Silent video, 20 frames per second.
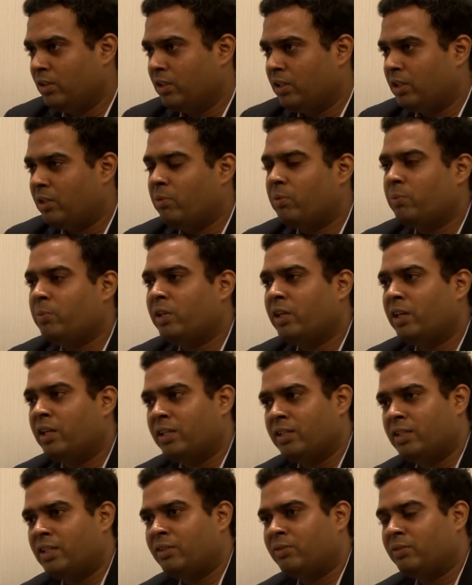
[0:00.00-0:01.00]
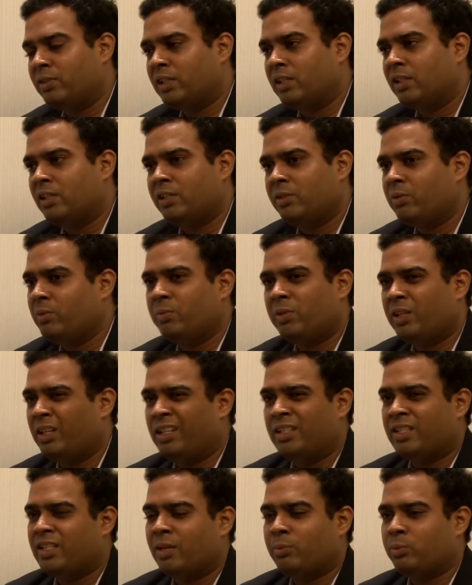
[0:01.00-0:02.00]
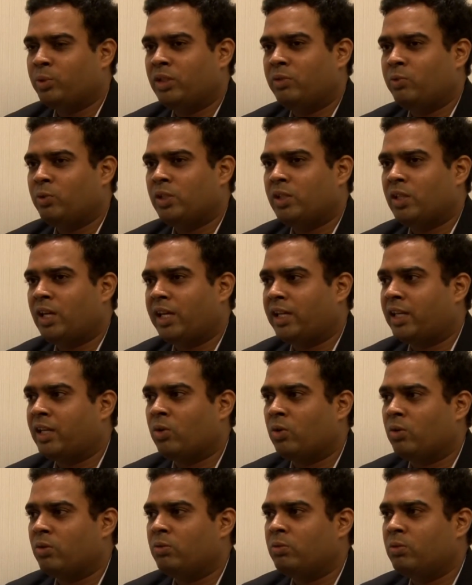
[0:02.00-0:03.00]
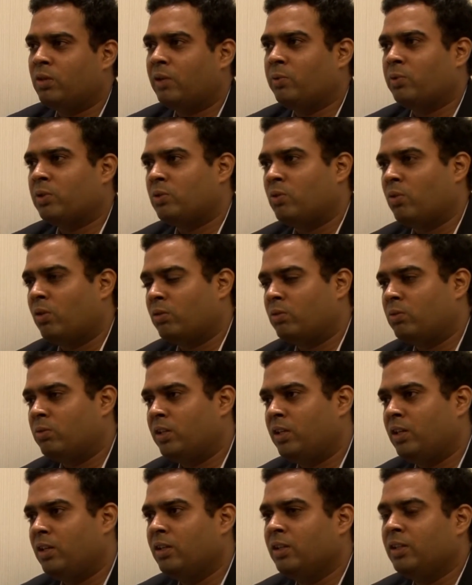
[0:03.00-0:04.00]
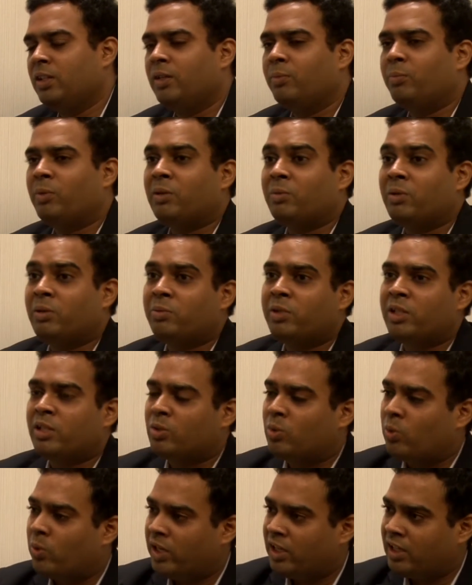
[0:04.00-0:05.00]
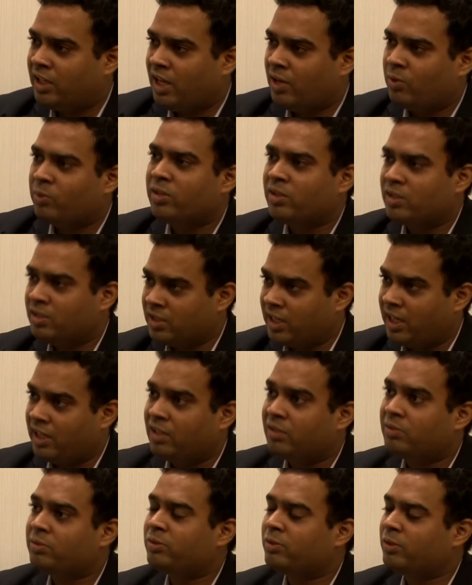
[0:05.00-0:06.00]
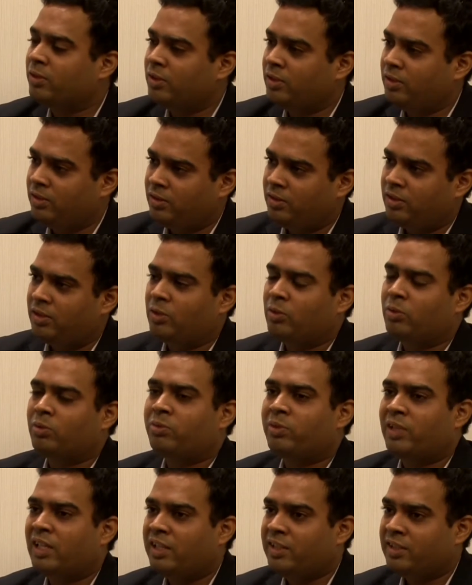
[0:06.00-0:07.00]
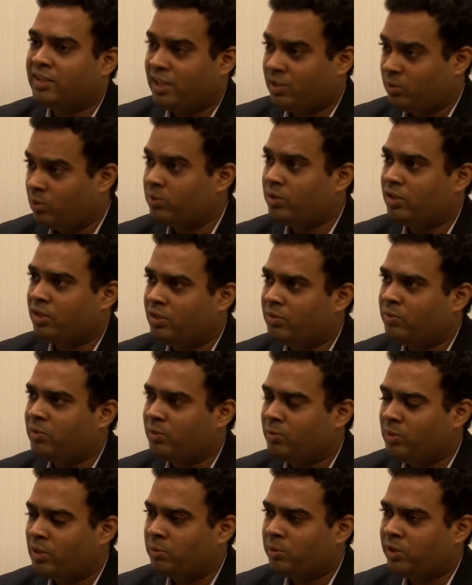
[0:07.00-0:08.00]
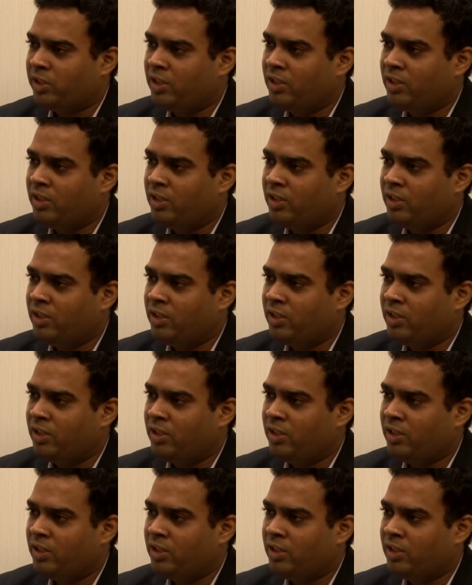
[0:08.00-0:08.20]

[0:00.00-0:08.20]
Remembering is difficult. Remembering is something which I cannot do. I was not good in. My memory is going down. This is kind of, feelings associated with memory.